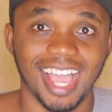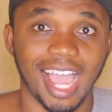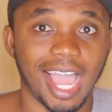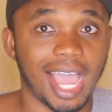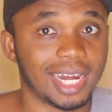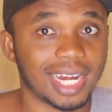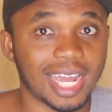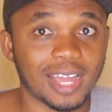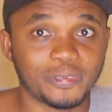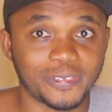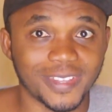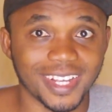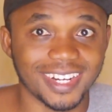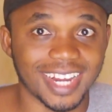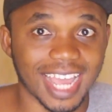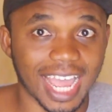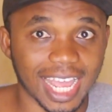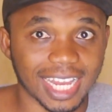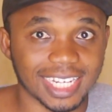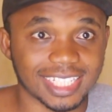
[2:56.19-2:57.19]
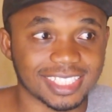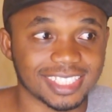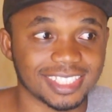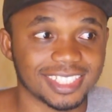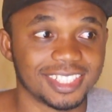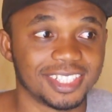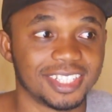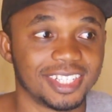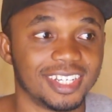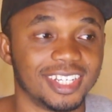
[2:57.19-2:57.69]
And after that,
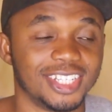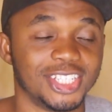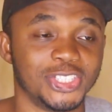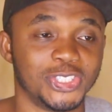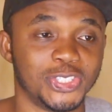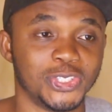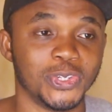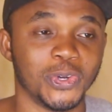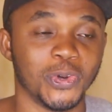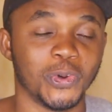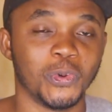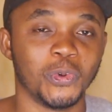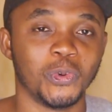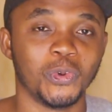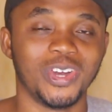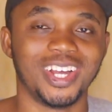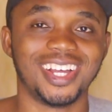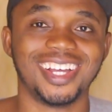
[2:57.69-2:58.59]
you know,